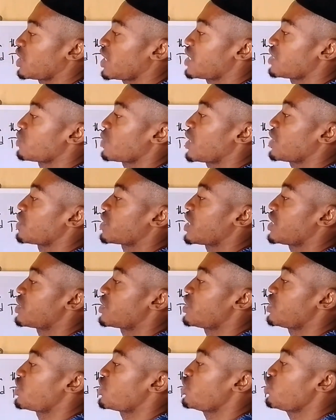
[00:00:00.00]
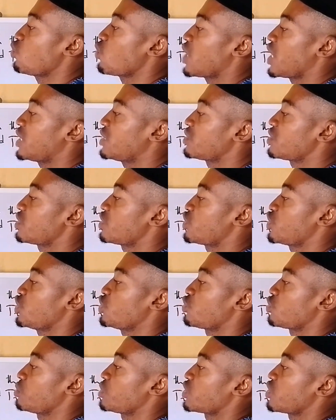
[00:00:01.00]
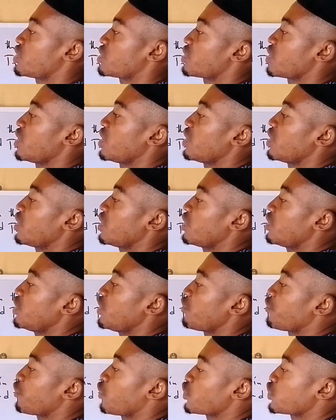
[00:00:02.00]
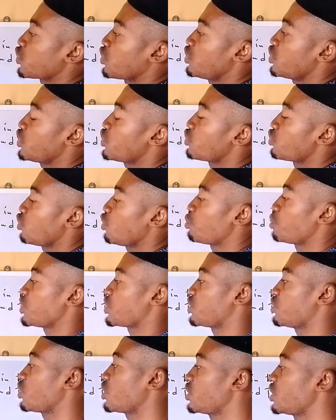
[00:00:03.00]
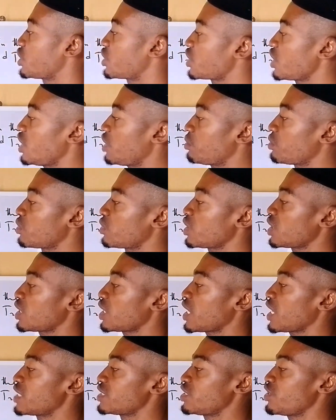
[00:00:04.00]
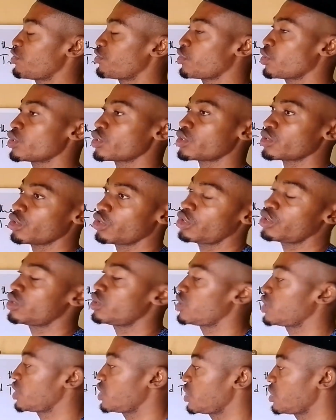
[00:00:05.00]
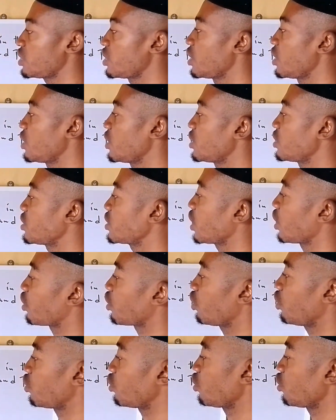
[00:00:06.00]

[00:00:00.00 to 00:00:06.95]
That is why you can see T1, T2, because the force on this rope is not the same as the force on the second